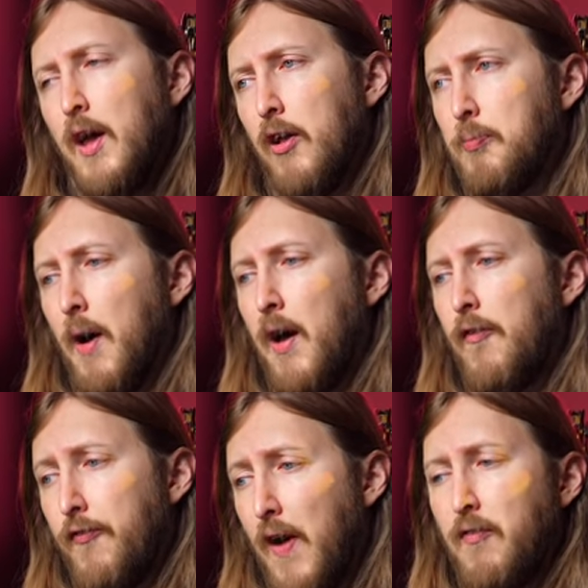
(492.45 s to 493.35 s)
is my
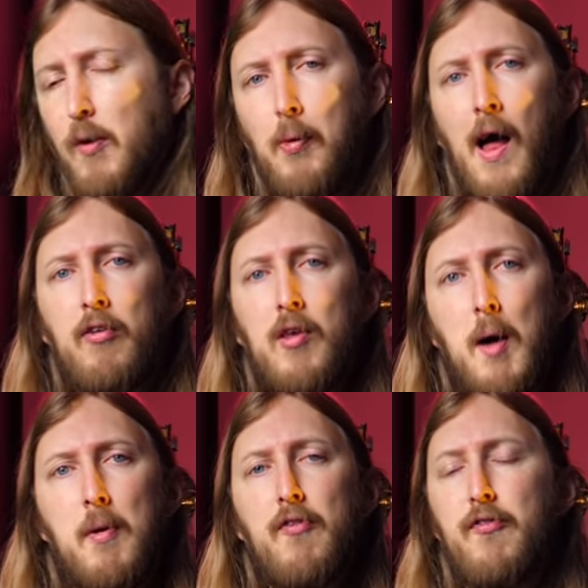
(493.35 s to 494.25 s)
favorite Black
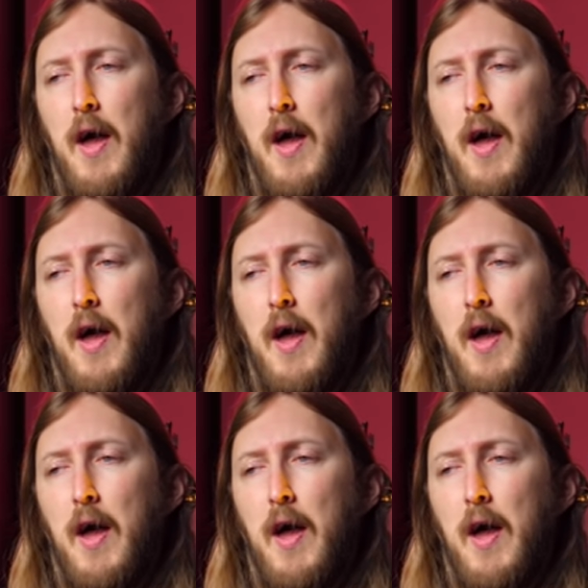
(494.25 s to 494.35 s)
Sabbath.